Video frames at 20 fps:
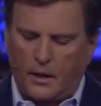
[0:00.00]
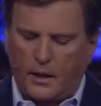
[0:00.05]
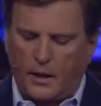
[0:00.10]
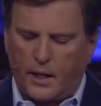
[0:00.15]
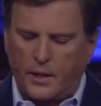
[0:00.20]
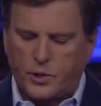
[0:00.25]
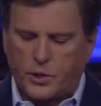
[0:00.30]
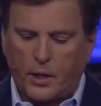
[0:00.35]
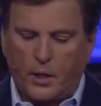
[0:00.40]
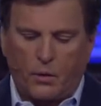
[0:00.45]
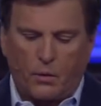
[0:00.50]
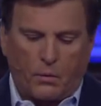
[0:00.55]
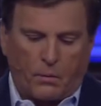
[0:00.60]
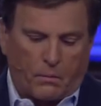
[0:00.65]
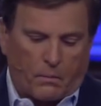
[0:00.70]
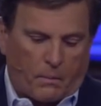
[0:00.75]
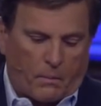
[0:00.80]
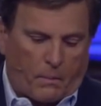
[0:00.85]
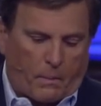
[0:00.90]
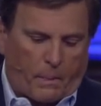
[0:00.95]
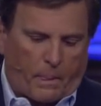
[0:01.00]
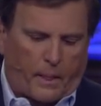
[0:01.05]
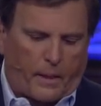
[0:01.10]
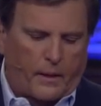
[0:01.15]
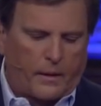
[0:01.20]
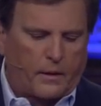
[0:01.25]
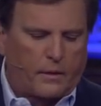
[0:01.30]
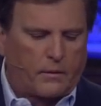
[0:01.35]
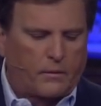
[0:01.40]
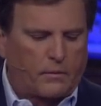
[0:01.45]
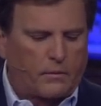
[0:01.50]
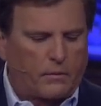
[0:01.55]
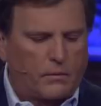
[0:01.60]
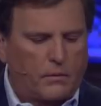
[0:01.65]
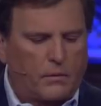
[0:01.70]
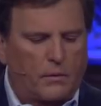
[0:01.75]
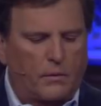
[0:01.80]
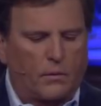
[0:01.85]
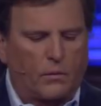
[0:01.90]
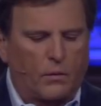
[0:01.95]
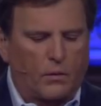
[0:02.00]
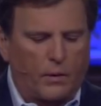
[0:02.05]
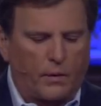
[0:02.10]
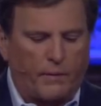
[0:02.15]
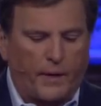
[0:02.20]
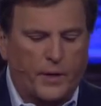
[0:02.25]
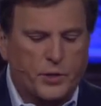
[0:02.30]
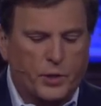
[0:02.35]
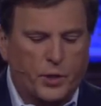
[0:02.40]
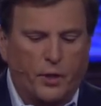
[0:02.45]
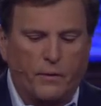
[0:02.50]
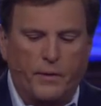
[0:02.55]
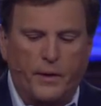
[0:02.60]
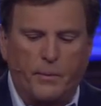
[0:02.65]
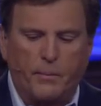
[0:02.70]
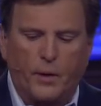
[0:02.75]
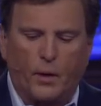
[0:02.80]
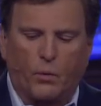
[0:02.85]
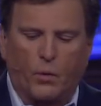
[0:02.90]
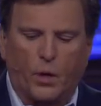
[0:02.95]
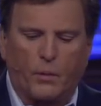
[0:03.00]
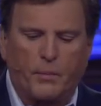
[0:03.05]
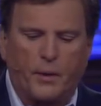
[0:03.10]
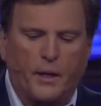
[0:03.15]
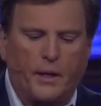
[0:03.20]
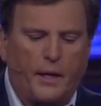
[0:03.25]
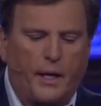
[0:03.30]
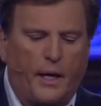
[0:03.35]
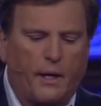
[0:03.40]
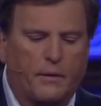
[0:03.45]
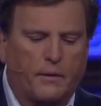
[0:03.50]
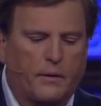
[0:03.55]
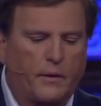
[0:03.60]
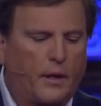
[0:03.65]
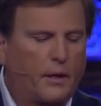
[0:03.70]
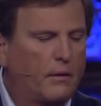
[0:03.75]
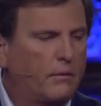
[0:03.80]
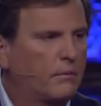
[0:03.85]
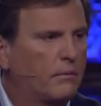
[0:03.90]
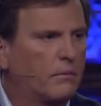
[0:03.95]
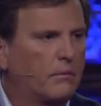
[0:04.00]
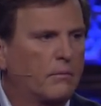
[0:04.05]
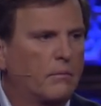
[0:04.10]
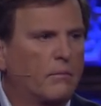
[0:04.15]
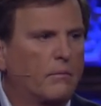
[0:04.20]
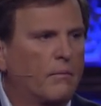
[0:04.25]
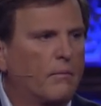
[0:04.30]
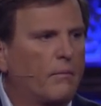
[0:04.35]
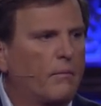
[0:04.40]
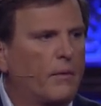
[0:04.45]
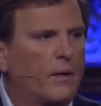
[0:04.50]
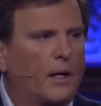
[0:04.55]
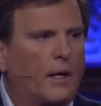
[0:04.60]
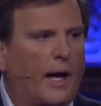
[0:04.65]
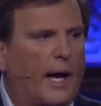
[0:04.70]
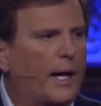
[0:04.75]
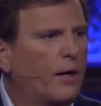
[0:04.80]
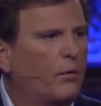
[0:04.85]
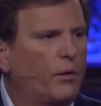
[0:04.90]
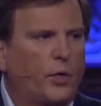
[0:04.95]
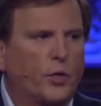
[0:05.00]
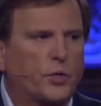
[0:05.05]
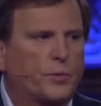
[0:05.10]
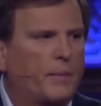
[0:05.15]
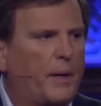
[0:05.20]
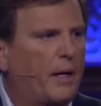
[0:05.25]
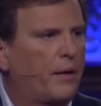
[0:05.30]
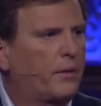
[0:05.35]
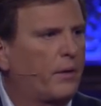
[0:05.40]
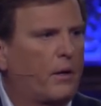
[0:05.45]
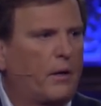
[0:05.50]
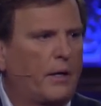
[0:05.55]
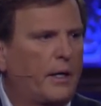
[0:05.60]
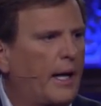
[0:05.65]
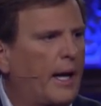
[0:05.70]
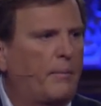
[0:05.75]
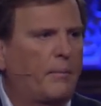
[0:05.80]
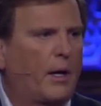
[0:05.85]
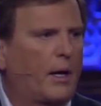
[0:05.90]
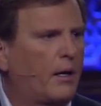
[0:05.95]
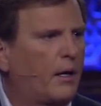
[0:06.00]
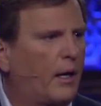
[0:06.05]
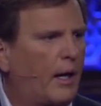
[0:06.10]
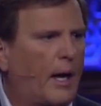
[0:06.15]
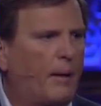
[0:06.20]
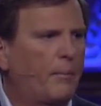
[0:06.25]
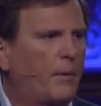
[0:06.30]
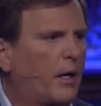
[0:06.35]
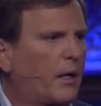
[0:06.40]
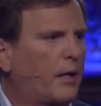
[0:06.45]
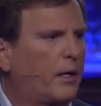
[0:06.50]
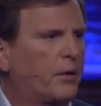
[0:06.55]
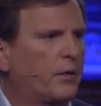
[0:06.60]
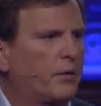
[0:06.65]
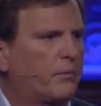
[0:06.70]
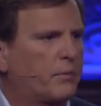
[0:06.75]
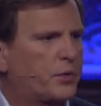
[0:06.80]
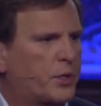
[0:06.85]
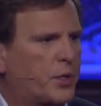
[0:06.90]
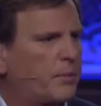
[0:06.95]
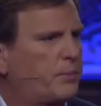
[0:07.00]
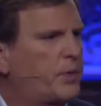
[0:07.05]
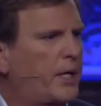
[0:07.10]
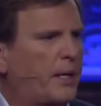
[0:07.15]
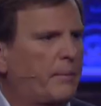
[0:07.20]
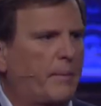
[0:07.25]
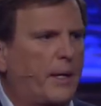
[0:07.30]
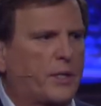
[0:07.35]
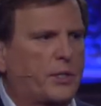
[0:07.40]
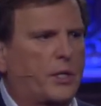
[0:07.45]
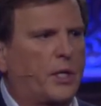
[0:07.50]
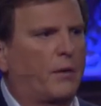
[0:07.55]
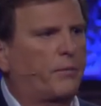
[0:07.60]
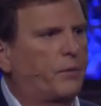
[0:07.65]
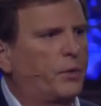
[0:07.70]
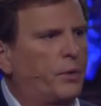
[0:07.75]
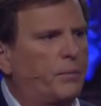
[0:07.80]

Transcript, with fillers: And so, if I serve them, they'll work me to death. No. I don't lose my authority. I'm not, I'm not going to subject myself to